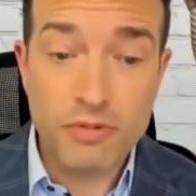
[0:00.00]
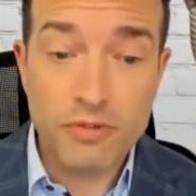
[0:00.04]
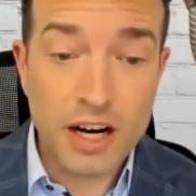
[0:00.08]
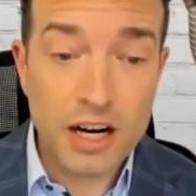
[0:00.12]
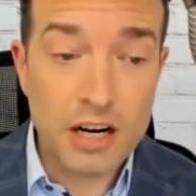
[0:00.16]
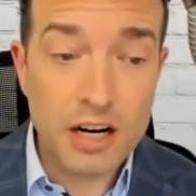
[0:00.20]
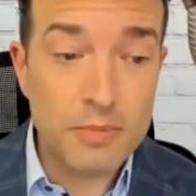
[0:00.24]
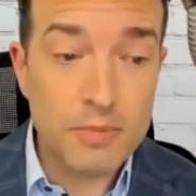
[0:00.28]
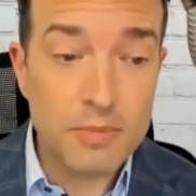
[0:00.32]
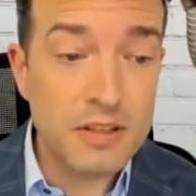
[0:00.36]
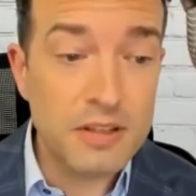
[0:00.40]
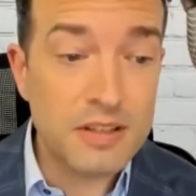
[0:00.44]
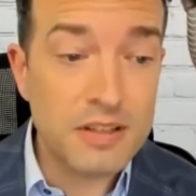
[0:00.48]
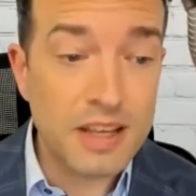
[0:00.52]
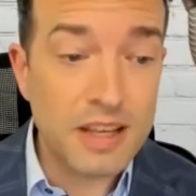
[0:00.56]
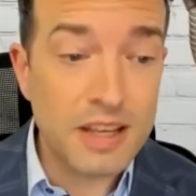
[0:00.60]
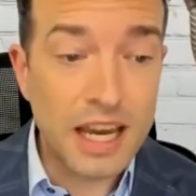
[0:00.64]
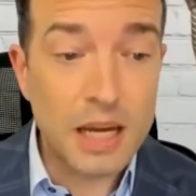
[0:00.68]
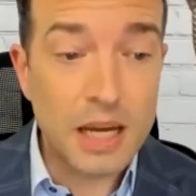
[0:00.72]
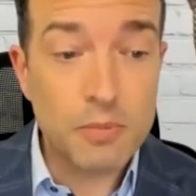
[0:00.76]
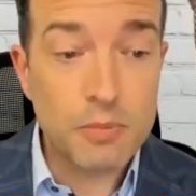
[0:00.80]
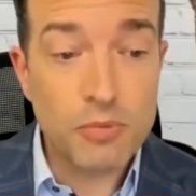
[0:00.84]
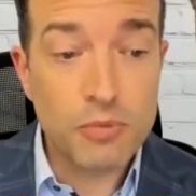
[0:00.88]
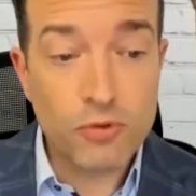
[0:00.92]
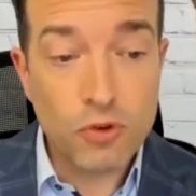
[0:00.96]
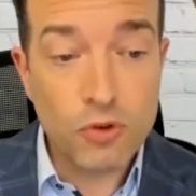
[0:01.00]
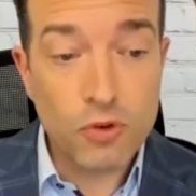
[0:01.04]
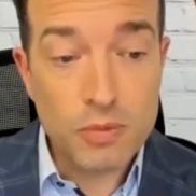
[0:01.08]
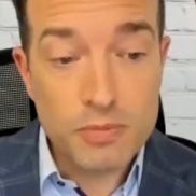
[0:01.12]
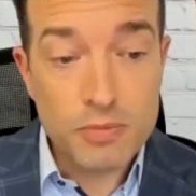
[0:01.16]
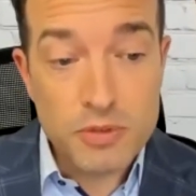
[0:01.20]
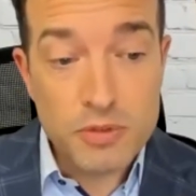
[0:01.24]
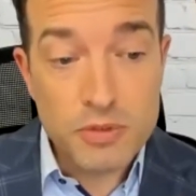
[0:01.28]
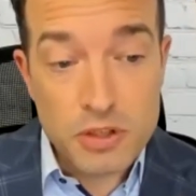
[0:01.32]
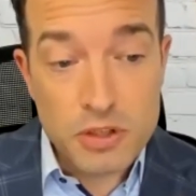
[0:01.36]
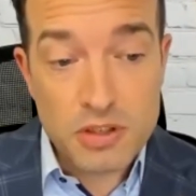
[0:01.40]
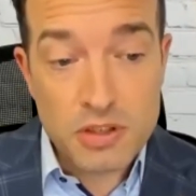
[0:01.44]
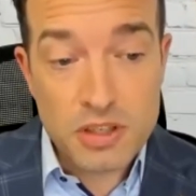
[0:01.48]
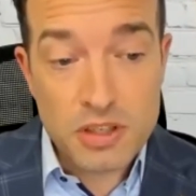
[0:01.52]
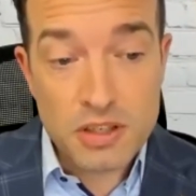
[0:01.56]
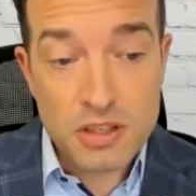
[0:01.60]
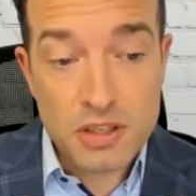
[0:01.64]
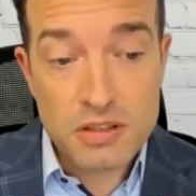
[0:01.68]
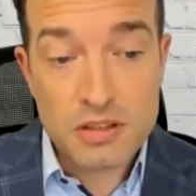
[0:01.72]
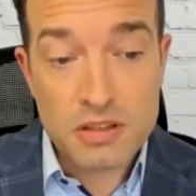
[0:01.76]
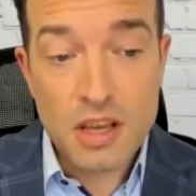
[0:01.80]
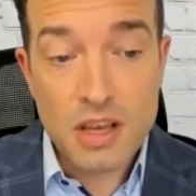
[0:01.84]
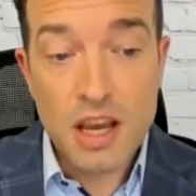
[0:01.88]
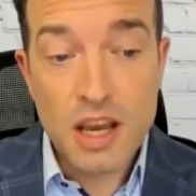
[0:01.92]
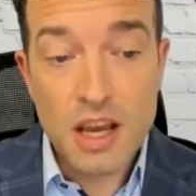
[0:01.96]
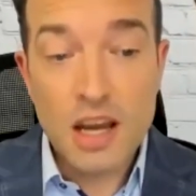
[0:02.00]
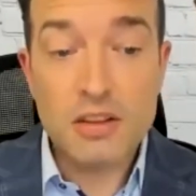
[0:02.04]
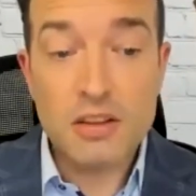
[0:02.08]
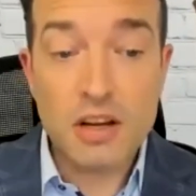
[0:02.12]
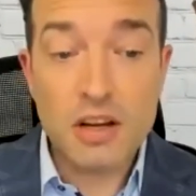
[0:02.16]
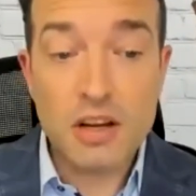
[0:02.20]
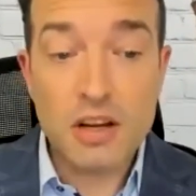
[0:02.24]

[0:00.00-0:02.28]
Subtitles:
environments and perform duties